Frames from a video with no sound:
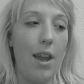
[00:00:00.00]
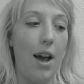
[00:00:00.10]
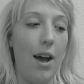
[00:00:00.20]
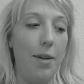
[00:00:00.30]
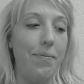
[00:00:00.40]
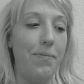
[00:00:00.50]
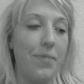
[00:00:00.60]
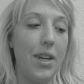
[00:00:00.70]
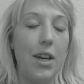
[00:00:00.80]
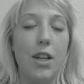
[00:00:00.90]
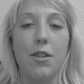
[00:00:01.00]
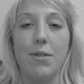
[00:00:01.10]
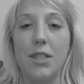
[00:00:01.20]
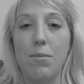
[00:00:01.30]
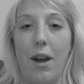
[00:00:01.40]
The
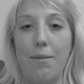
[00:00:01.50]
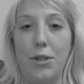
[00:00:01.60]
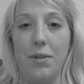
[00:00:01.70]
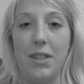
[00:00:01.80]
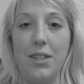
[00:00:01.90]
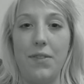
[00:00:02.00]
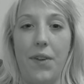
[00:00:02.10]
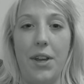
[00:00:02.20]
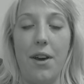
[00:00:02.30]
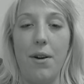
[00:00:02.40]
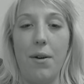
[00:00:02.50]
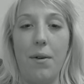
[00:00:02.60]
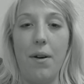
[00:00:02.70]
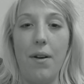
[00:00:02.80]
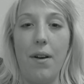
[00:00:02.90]
reason why I'm doing this
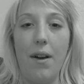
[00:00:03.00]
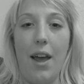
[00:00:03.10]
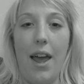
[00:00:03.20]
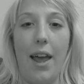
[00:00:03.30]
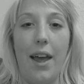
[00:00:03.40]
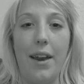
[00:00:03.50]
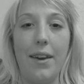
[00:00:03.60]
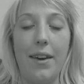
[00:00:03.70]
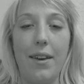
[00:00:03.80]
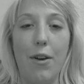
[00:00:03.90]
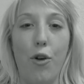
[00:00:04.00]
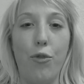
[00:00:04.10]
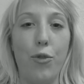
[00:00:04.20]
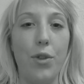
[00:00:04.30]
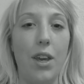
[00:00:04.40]
video, and
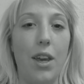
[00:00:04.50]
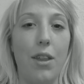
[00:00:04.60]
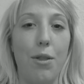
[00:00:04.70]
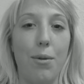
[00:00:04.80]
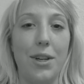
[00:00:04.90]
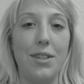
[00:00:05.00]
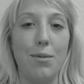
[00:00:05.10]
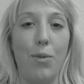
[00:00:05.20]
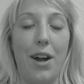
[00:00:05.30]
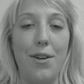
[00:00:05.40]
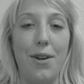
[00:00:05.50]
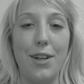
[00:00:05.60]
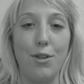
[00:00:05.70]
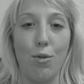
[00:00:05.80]
hopefully the reason why you guys are